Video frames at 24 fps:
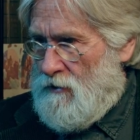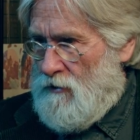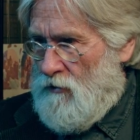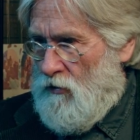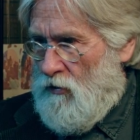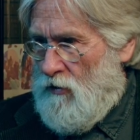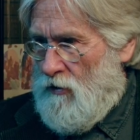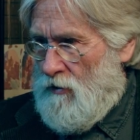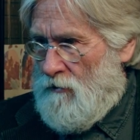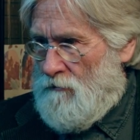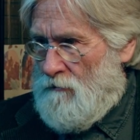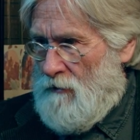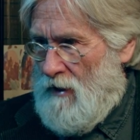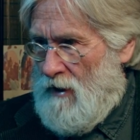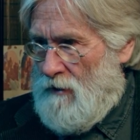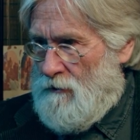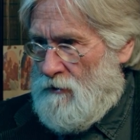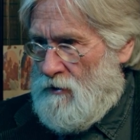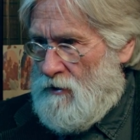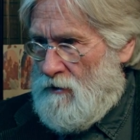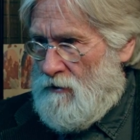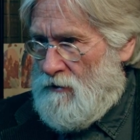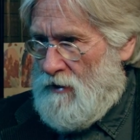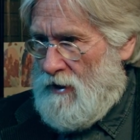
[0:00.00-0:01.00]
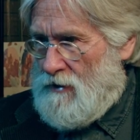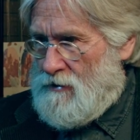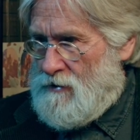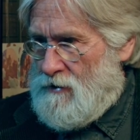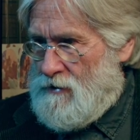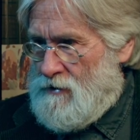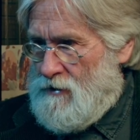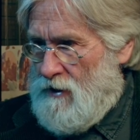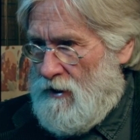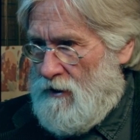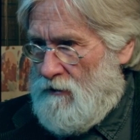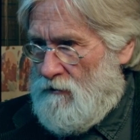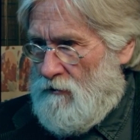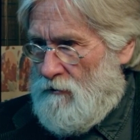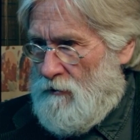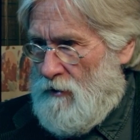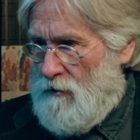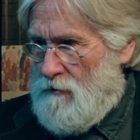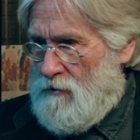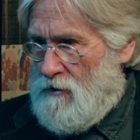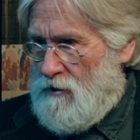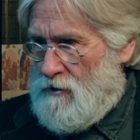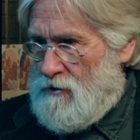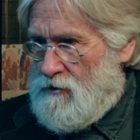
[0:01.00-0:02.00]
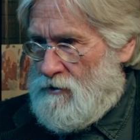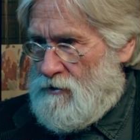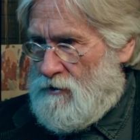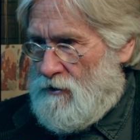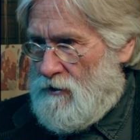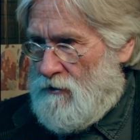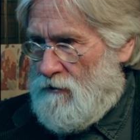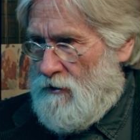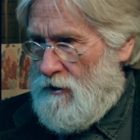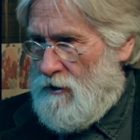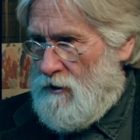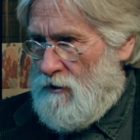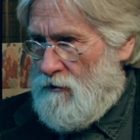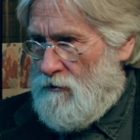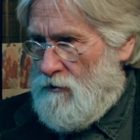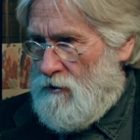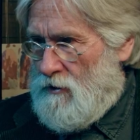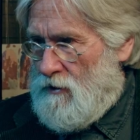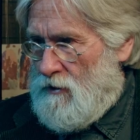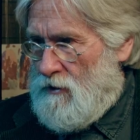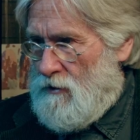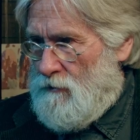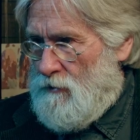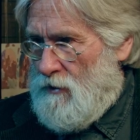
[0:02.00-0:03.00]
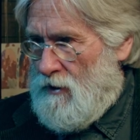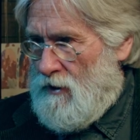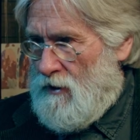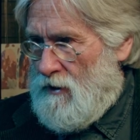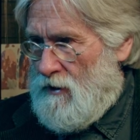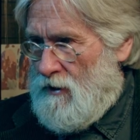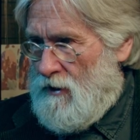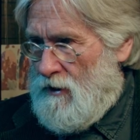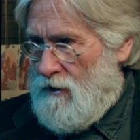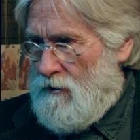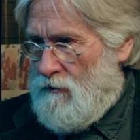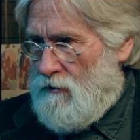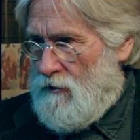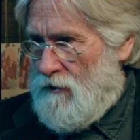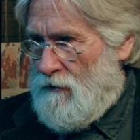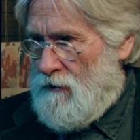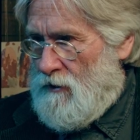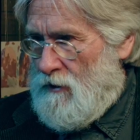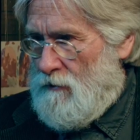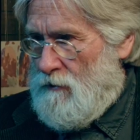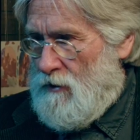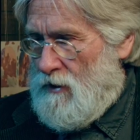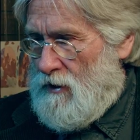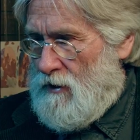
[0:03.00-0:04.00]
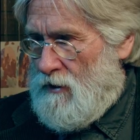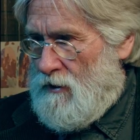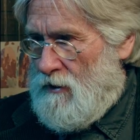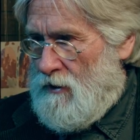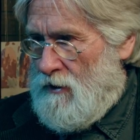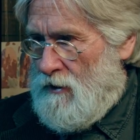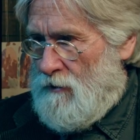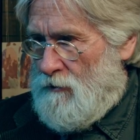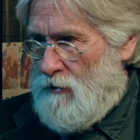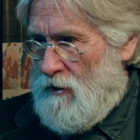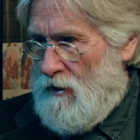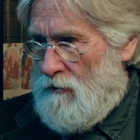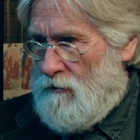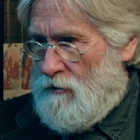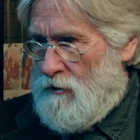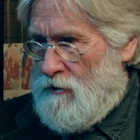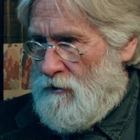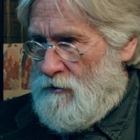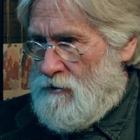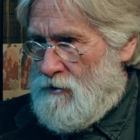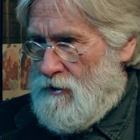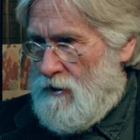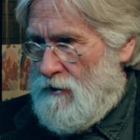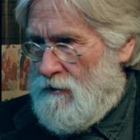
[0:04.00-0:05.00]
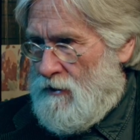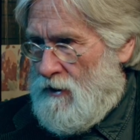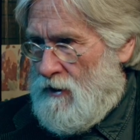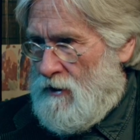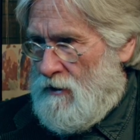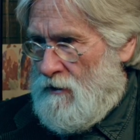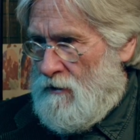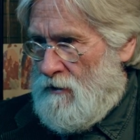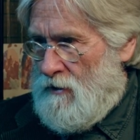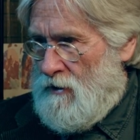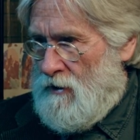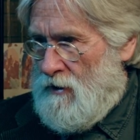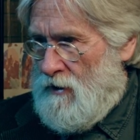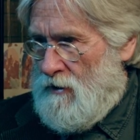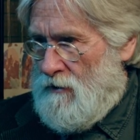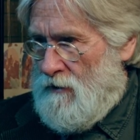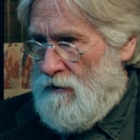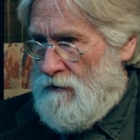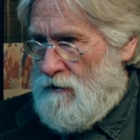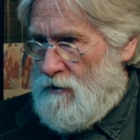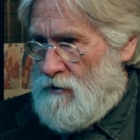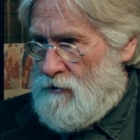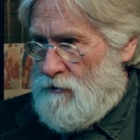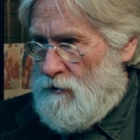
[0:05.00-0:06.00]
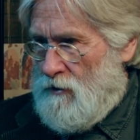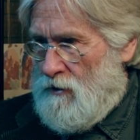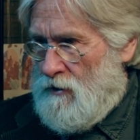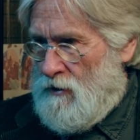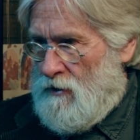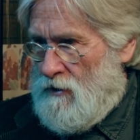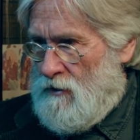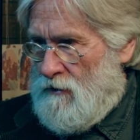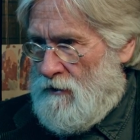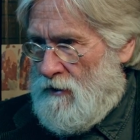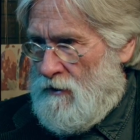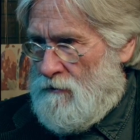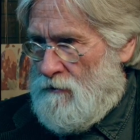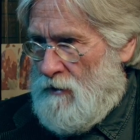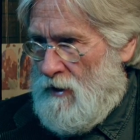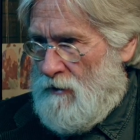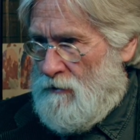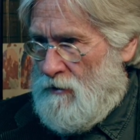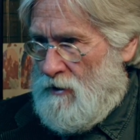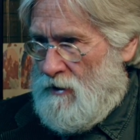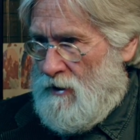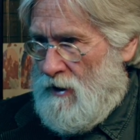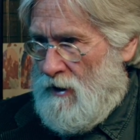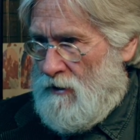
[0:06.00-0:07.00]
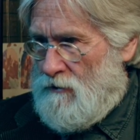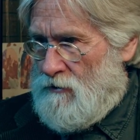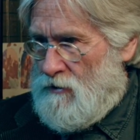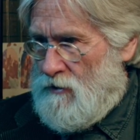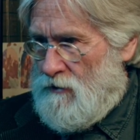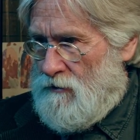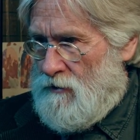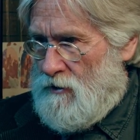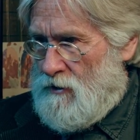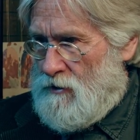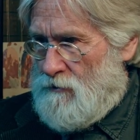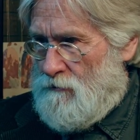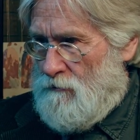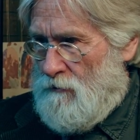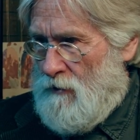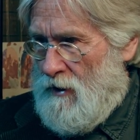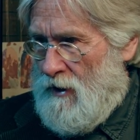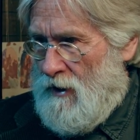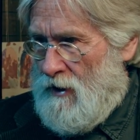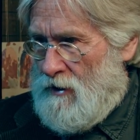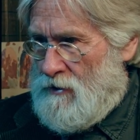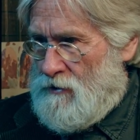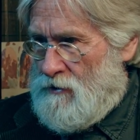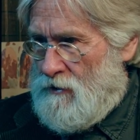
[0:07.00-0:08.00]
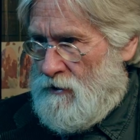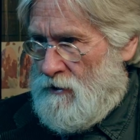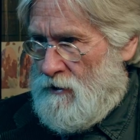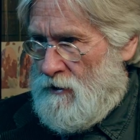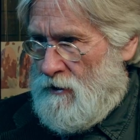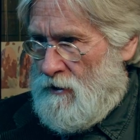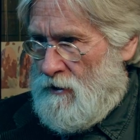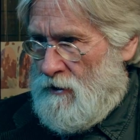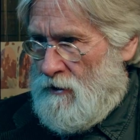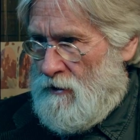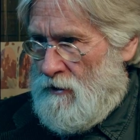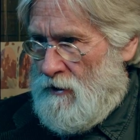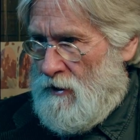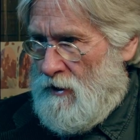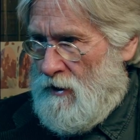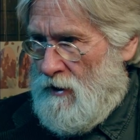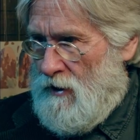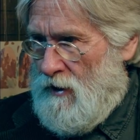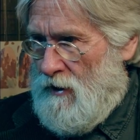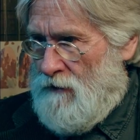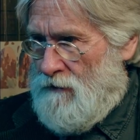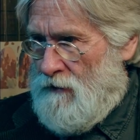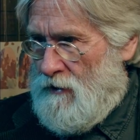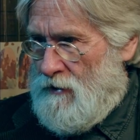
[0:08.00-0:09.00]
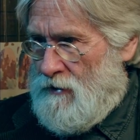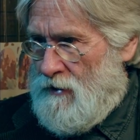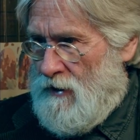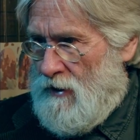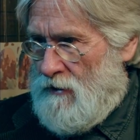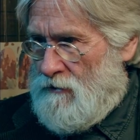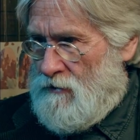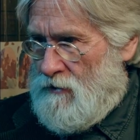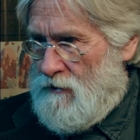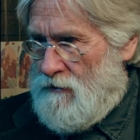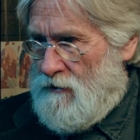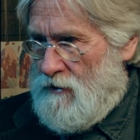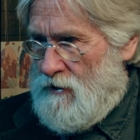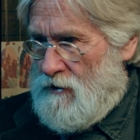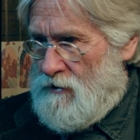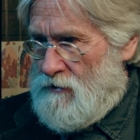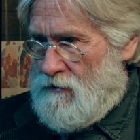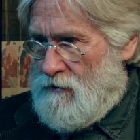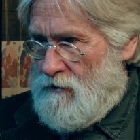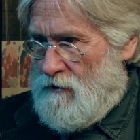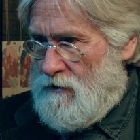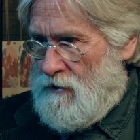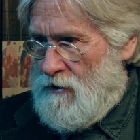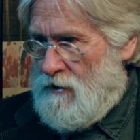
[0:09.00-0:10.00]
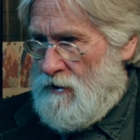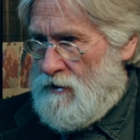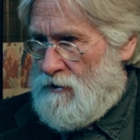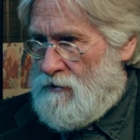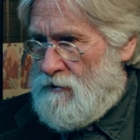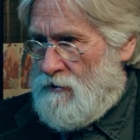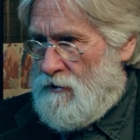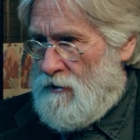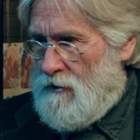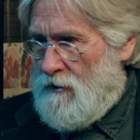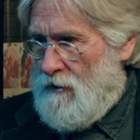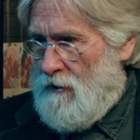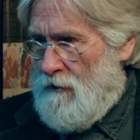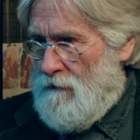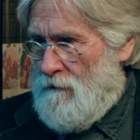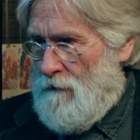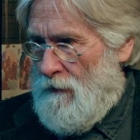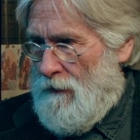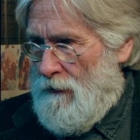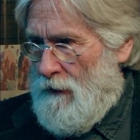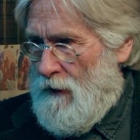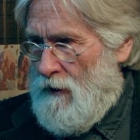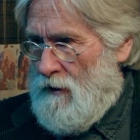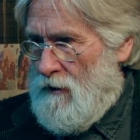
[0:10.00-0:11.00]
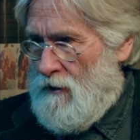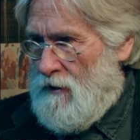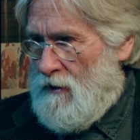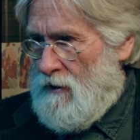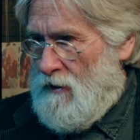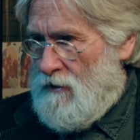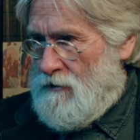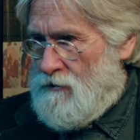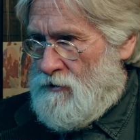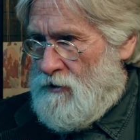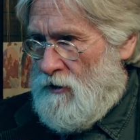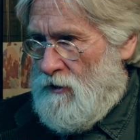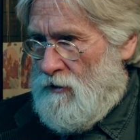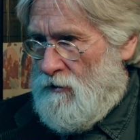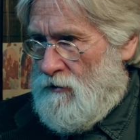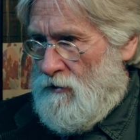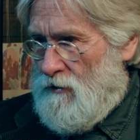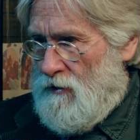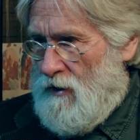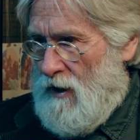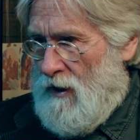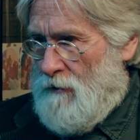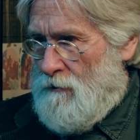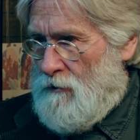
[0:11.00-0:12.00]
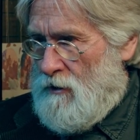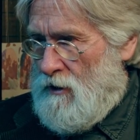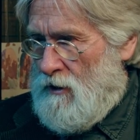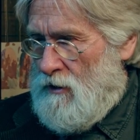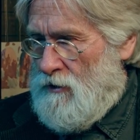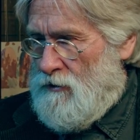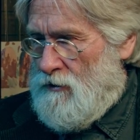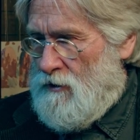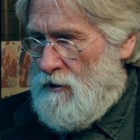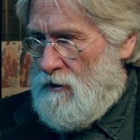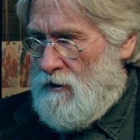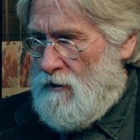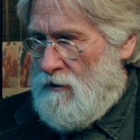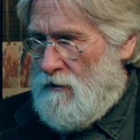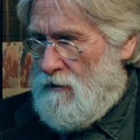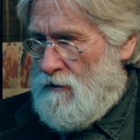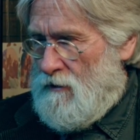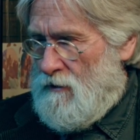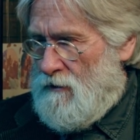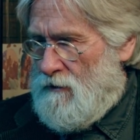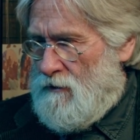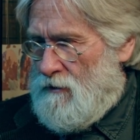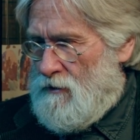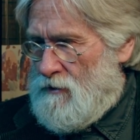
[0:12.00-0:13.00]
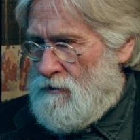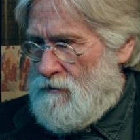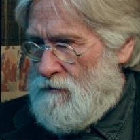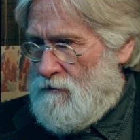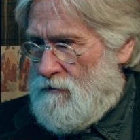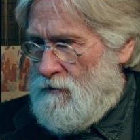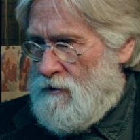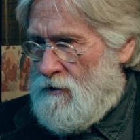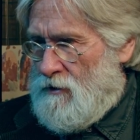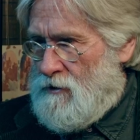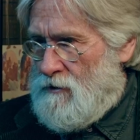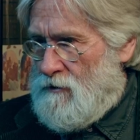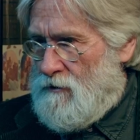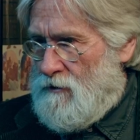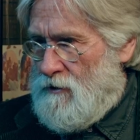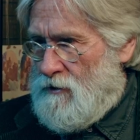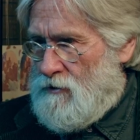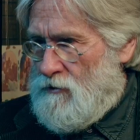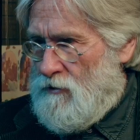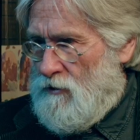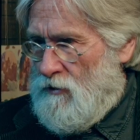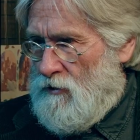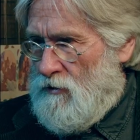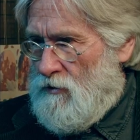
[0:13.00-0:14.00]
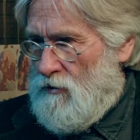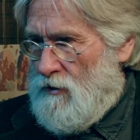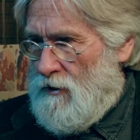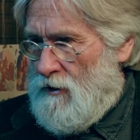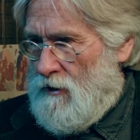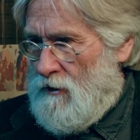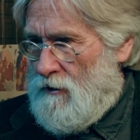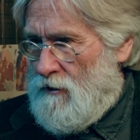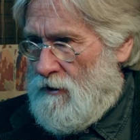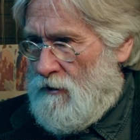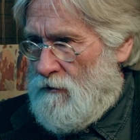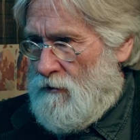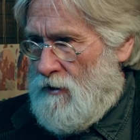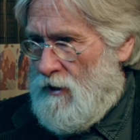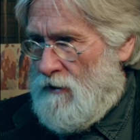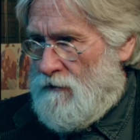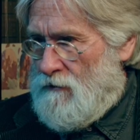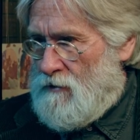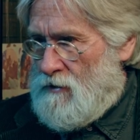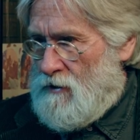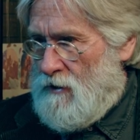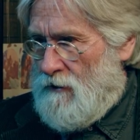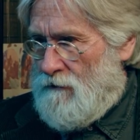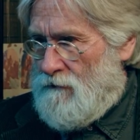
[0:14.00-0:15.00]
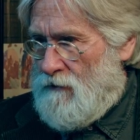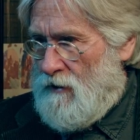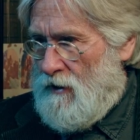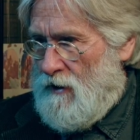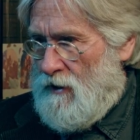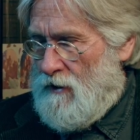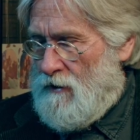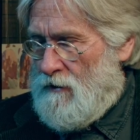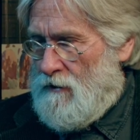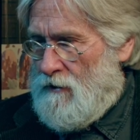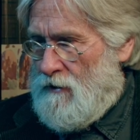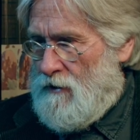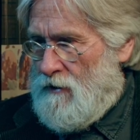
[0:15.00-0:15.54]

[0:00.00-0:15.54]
or maybe that's the second one. Maybe this is the greater one, depending on how you want to think about it. Yeah, probably you'd say that. And then this one, and then maybe down to this mass here, and then down to this and this. Uh, so I'm including this this this whole area around this left guy